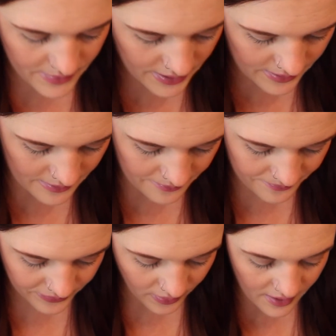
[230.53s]

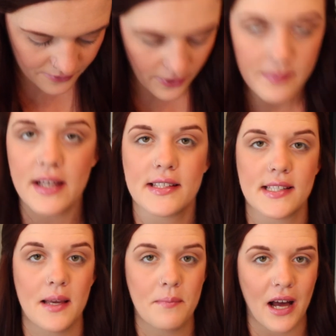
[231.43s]
and from that
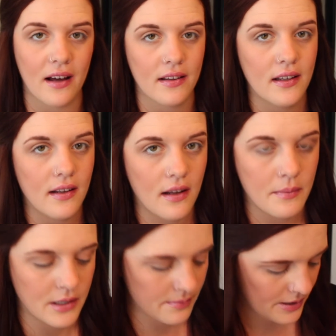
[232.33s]
same palette I'm
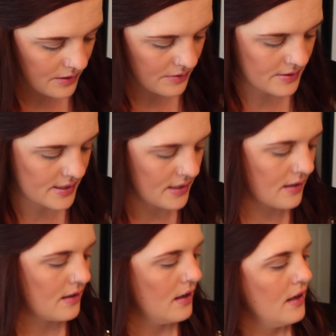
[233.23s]
going to be
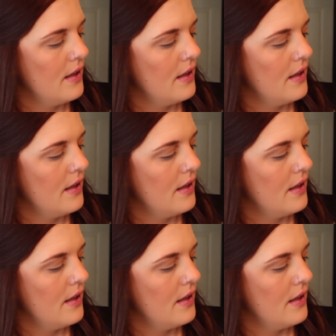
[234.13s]
using